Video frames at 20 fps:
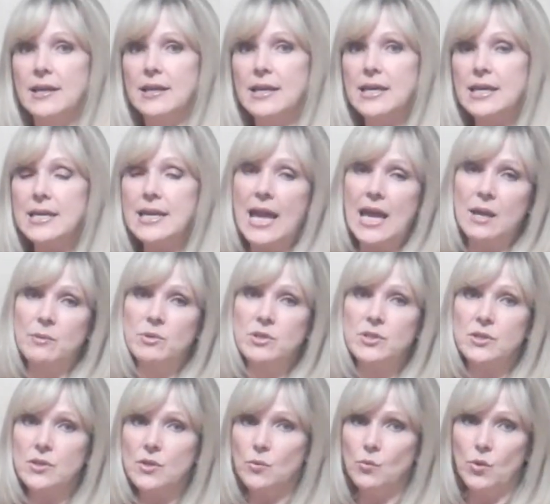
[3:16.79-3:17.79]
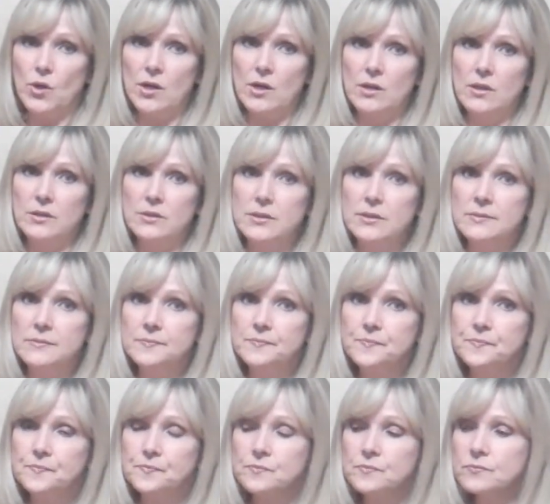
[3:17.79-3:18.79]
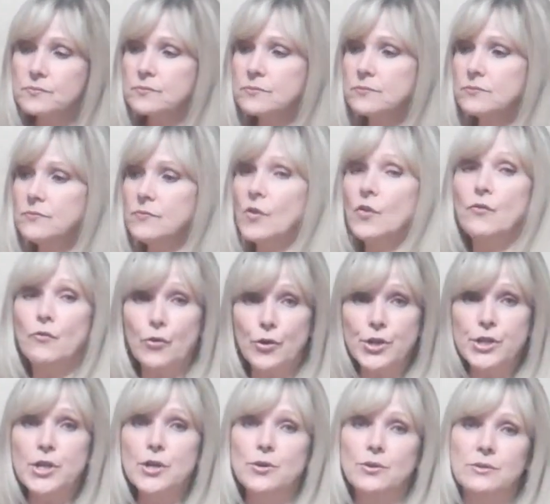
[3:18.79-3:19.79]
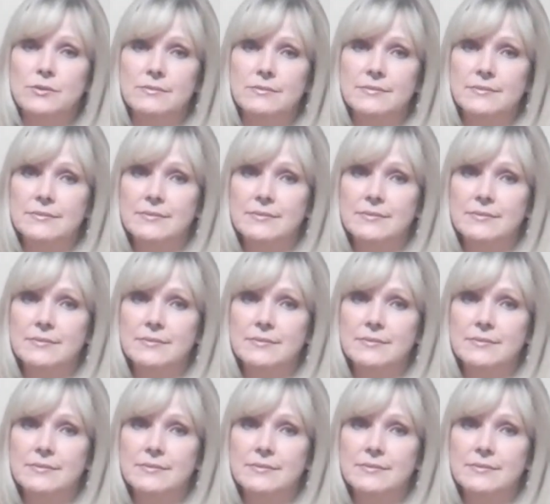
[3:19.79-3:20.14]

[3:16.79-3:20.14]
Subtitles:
he came into the world for you.